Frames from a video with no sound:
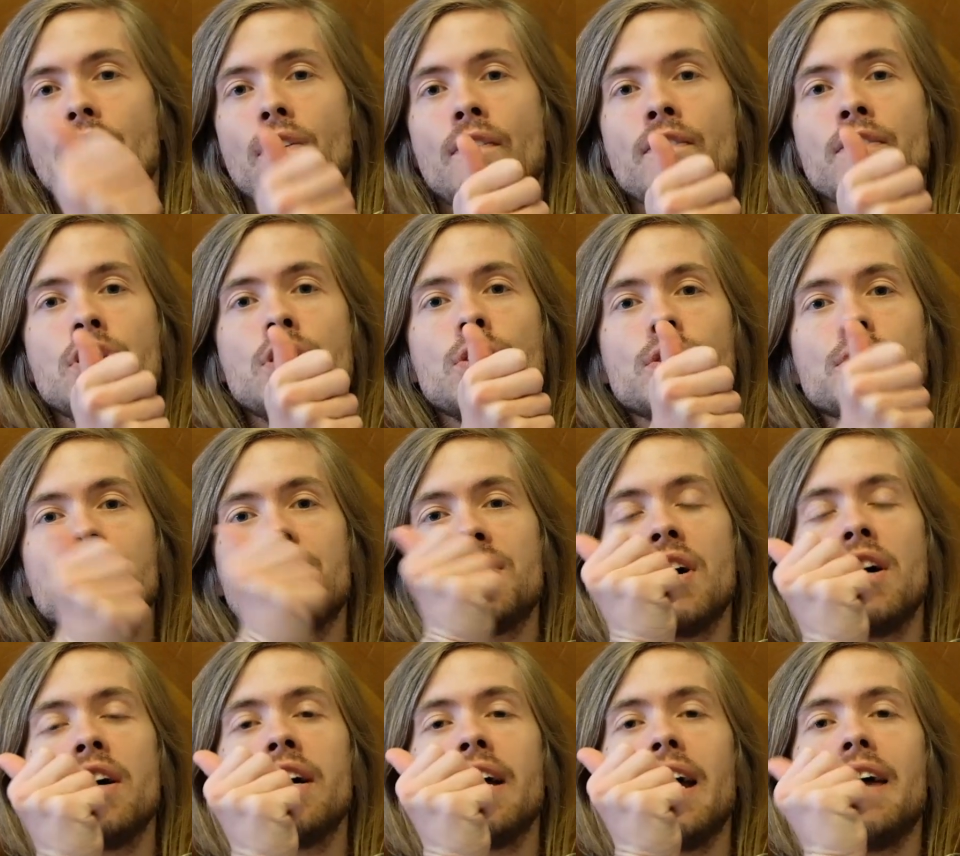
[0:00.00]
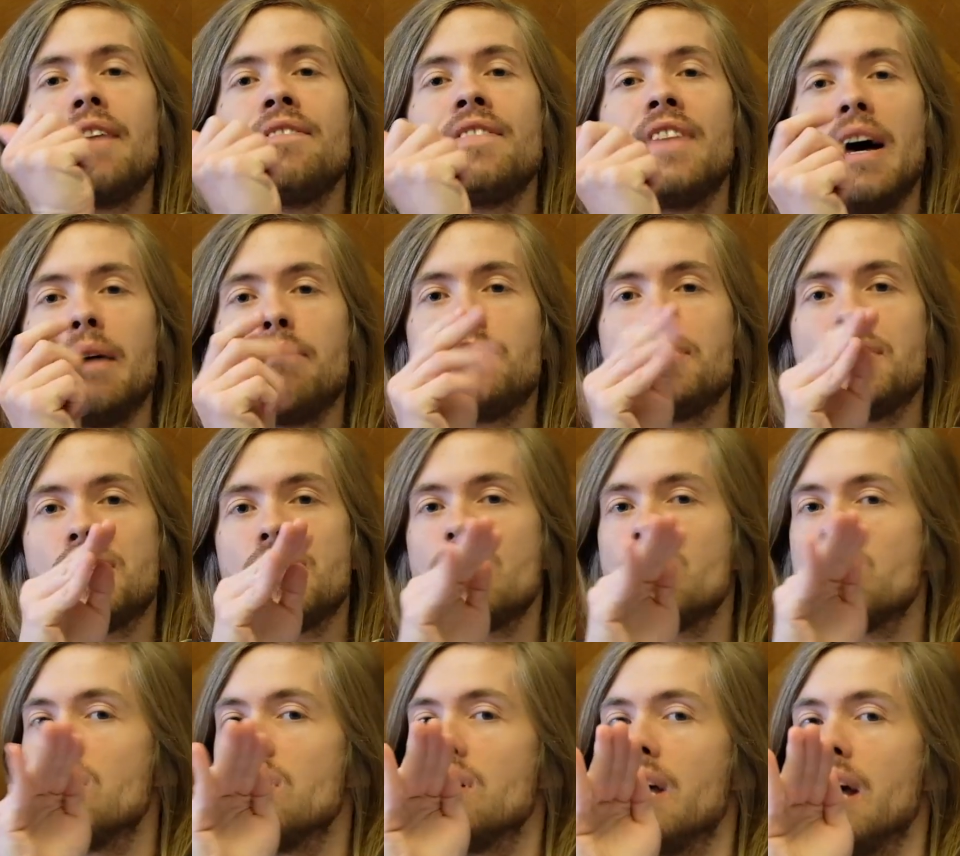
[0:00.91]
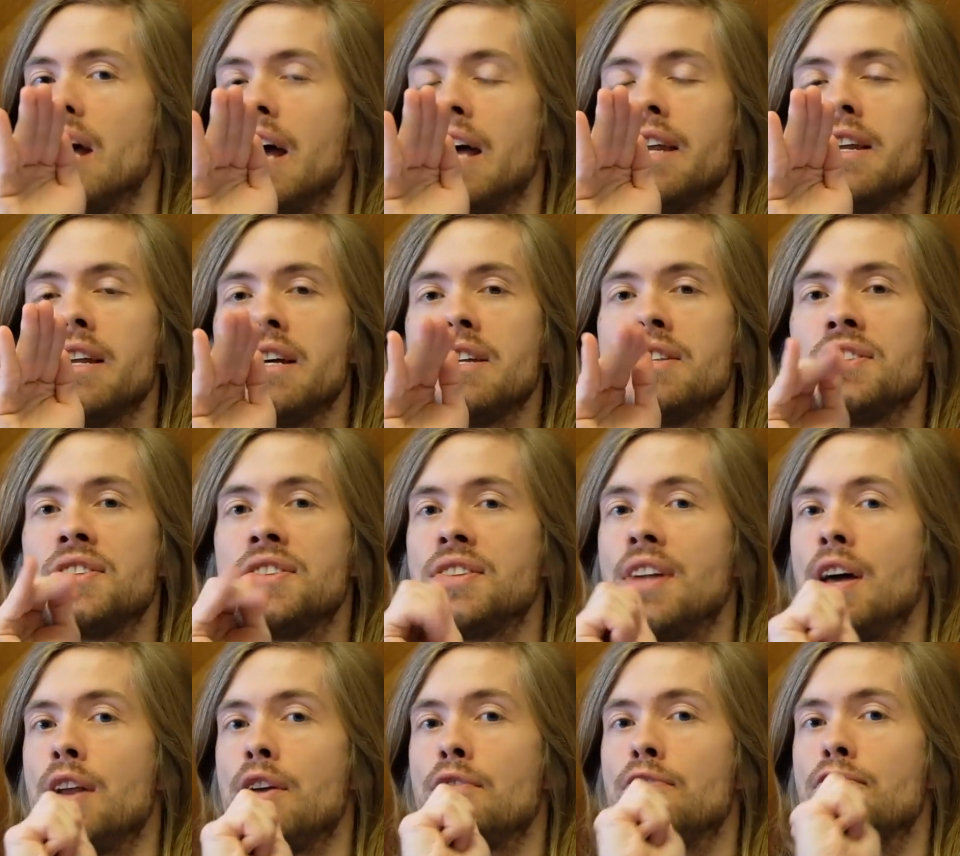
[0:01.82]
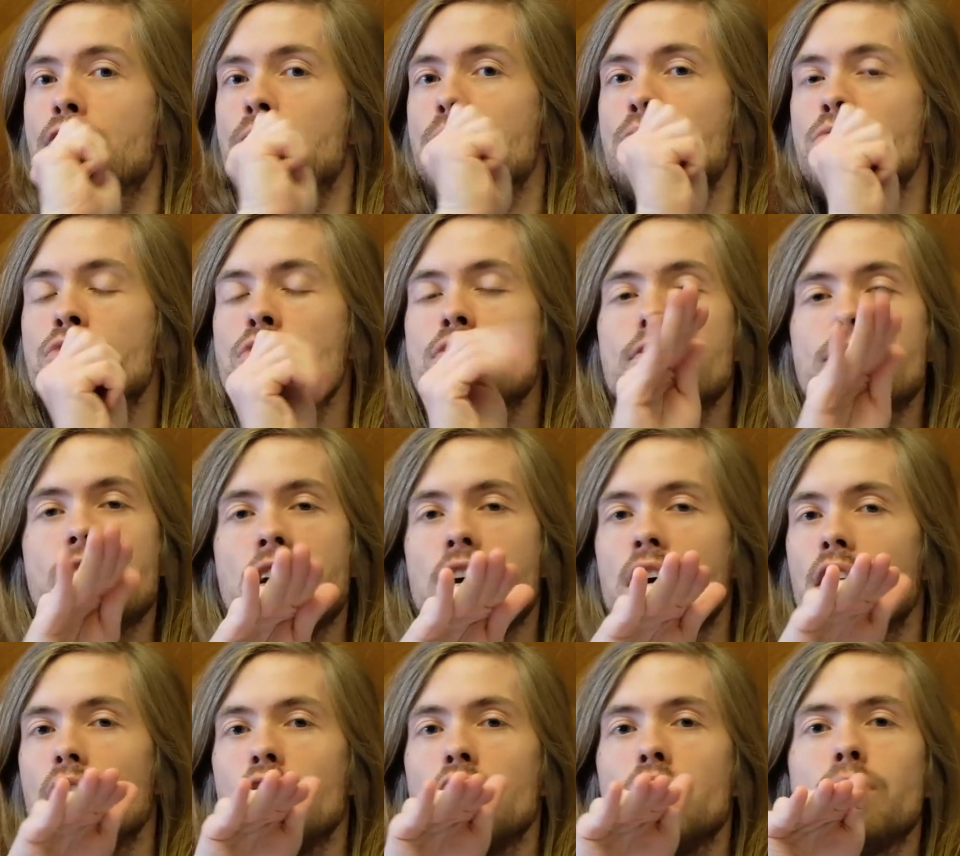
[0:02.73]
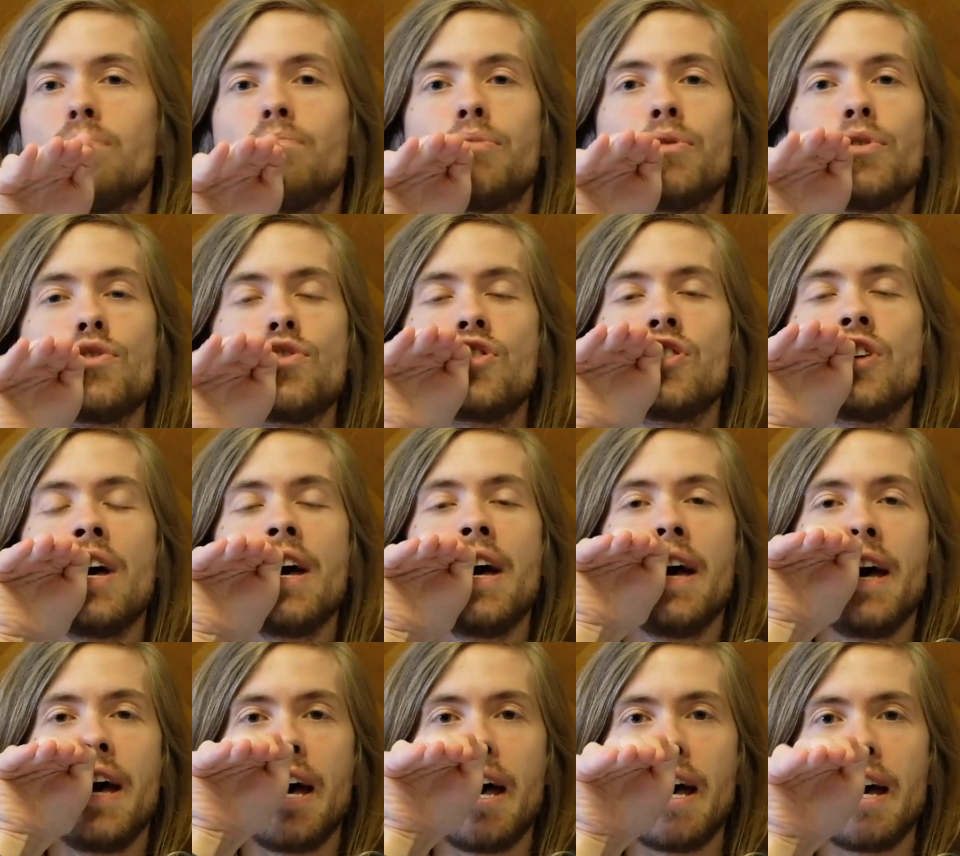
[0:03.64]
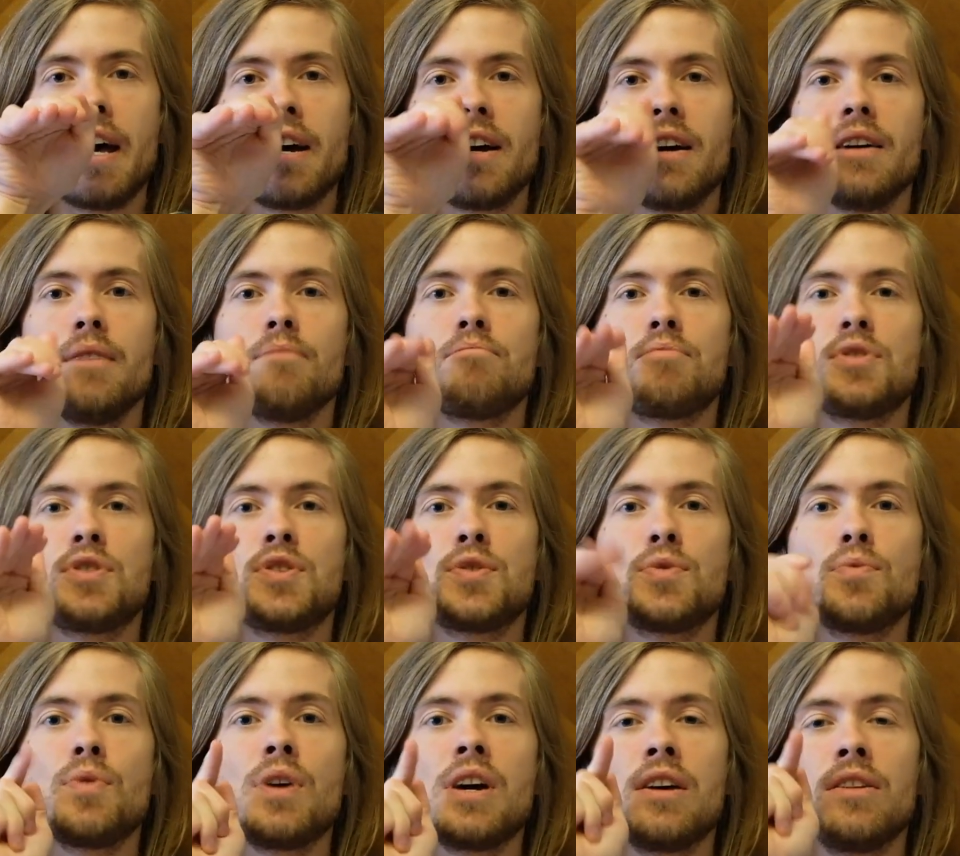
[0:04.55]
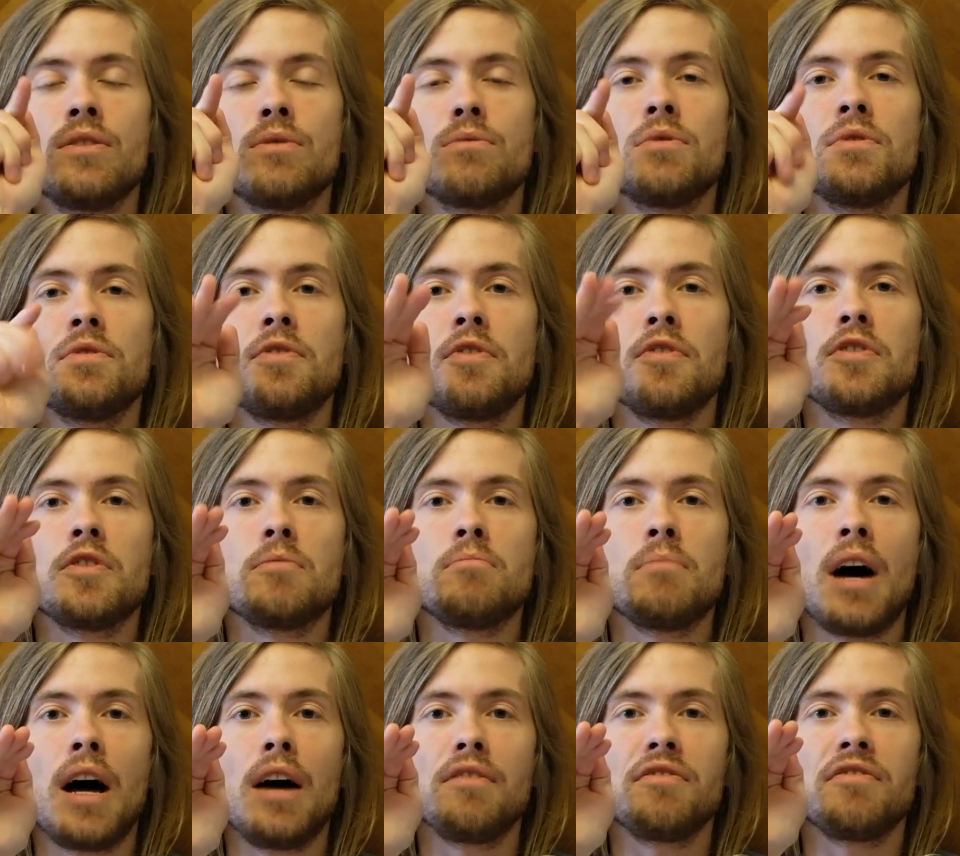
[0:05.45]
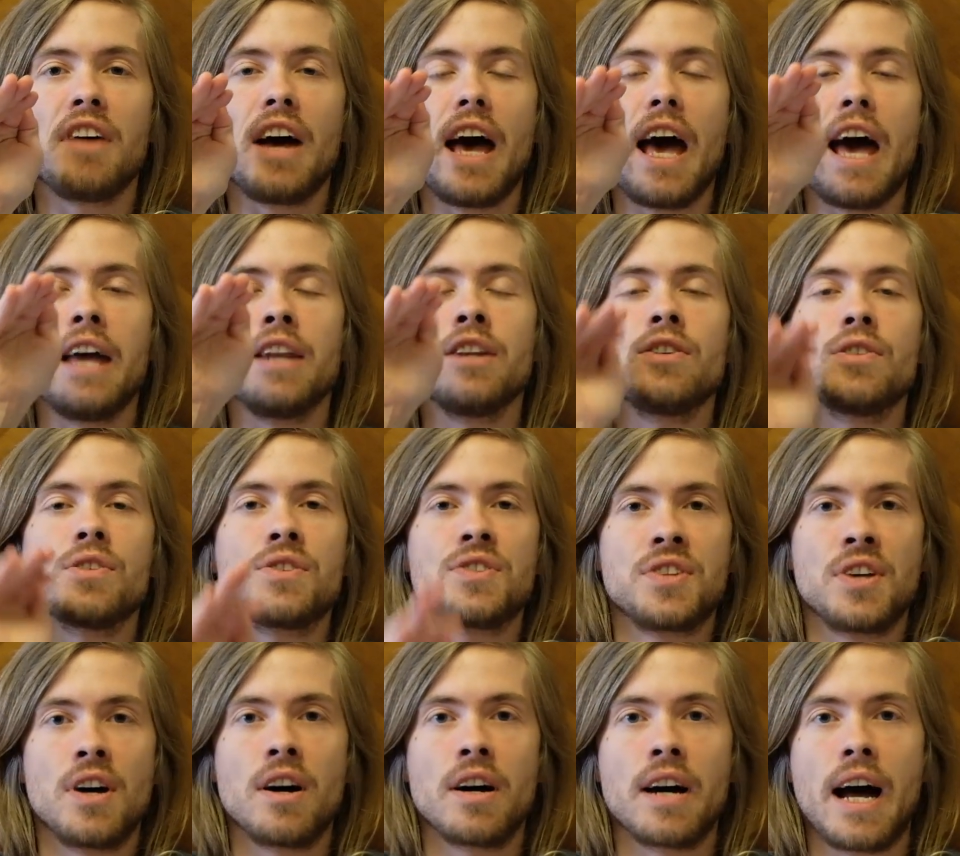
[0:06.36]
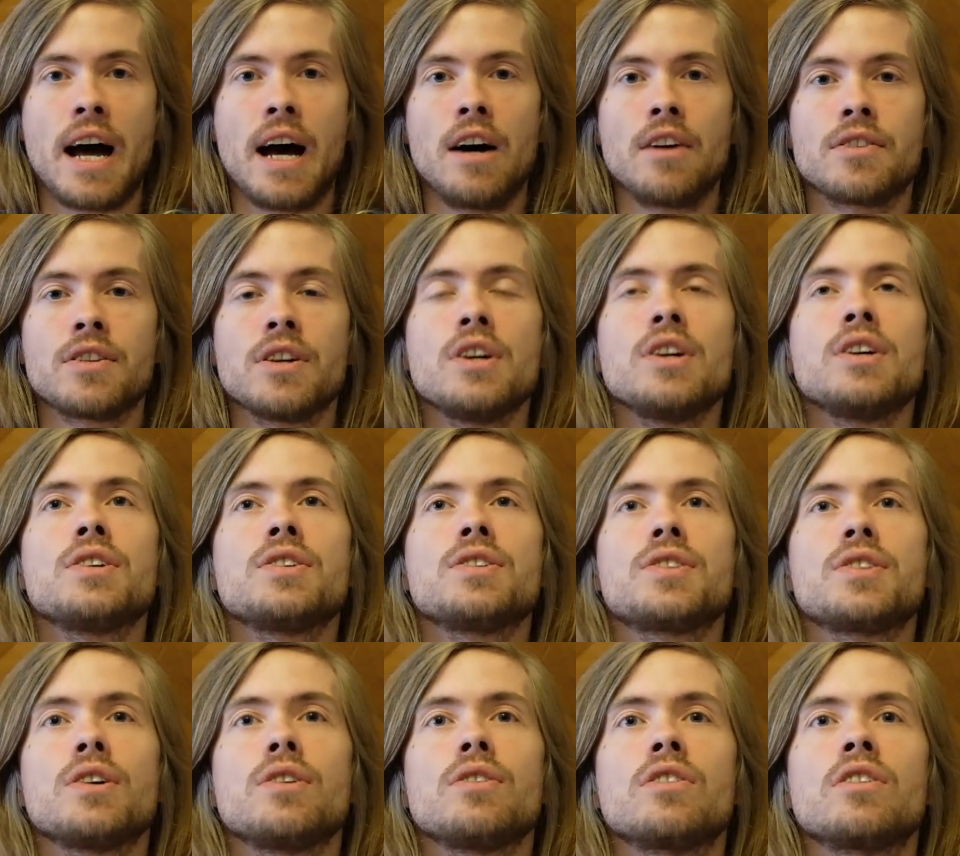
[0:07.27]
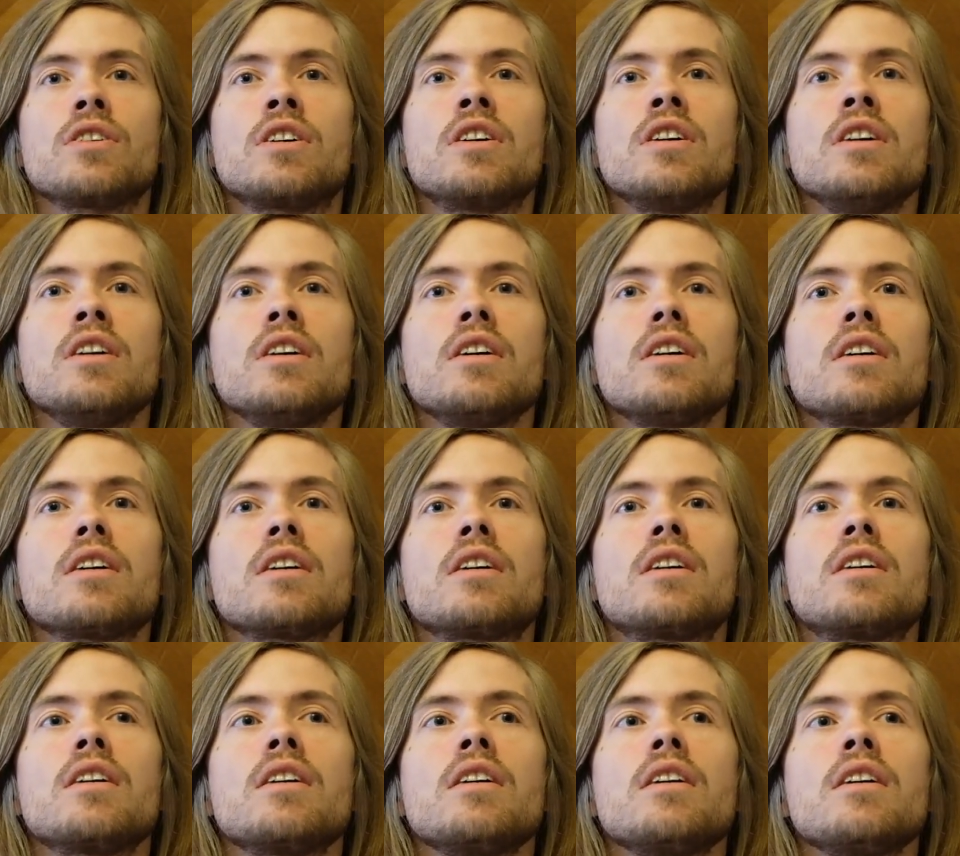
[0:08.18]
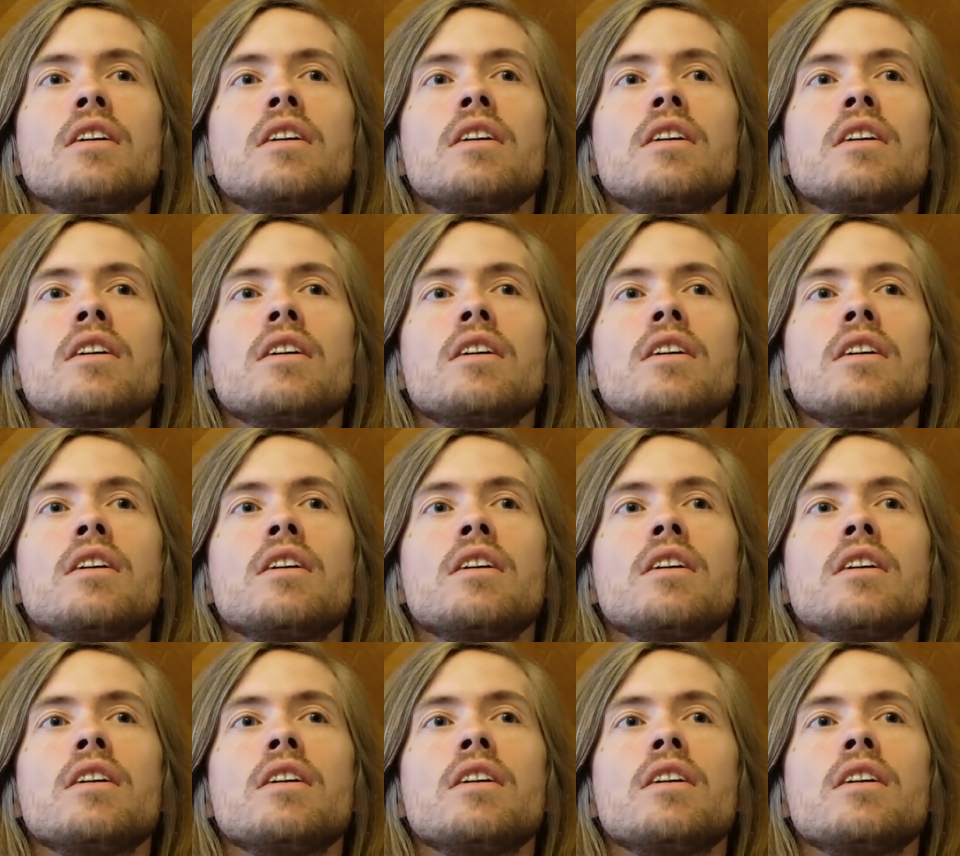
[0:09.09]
your tongue in that position, and instead of moving, you push air between the roof of your mouth and your tongue out. So g, g,